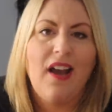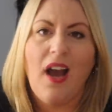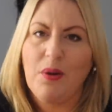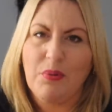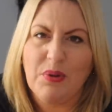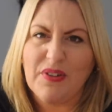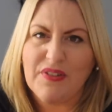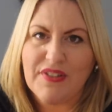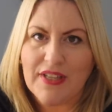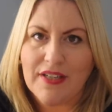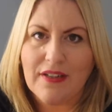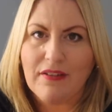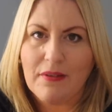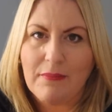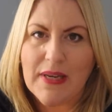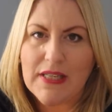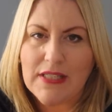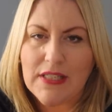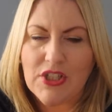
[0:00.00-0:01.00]
I would have sent her a
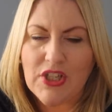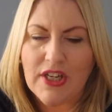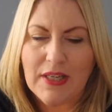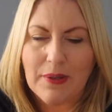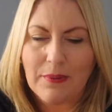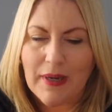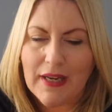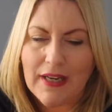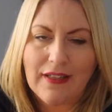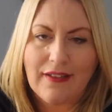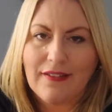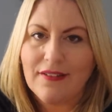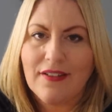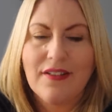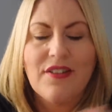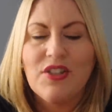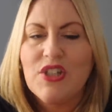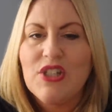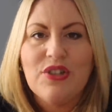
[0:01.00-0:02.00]
message anyway,
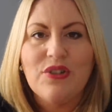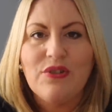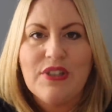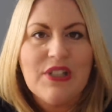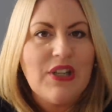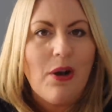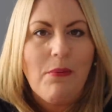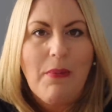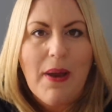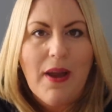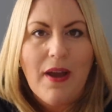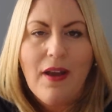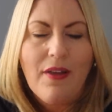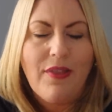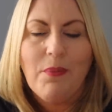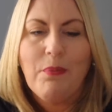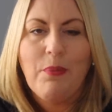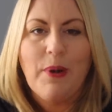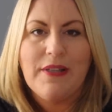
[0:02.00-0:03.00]
and she's already got my
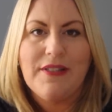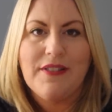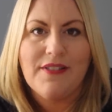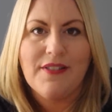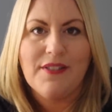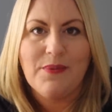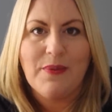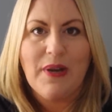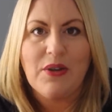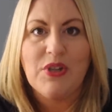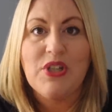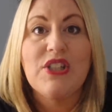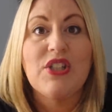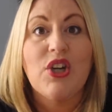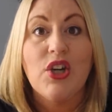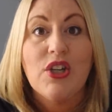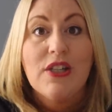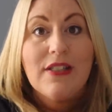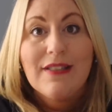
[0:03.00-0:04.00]
other presents as well. She's
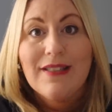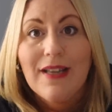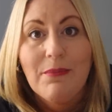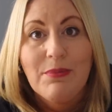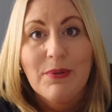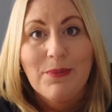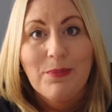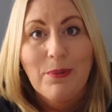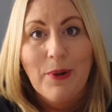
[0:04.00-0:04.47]
got double